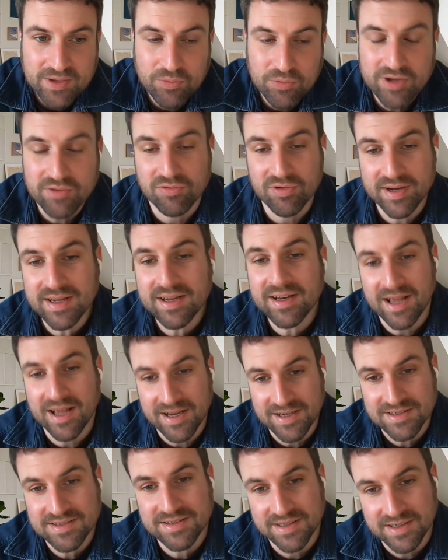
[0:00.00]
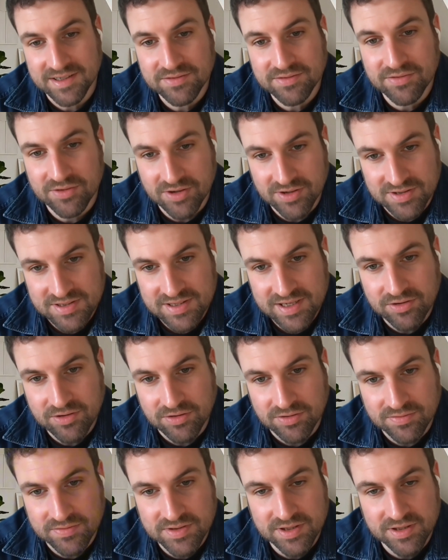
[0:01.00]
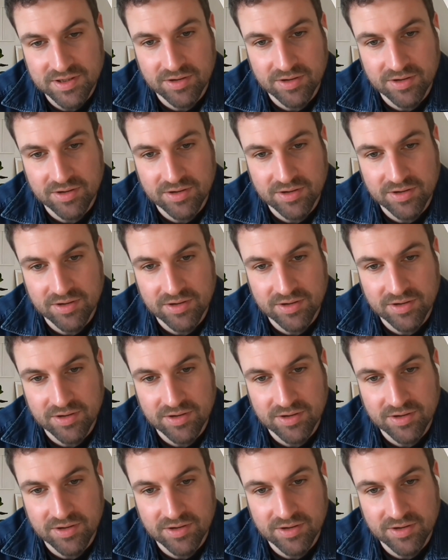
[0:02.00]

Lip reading: realize things for ourselves,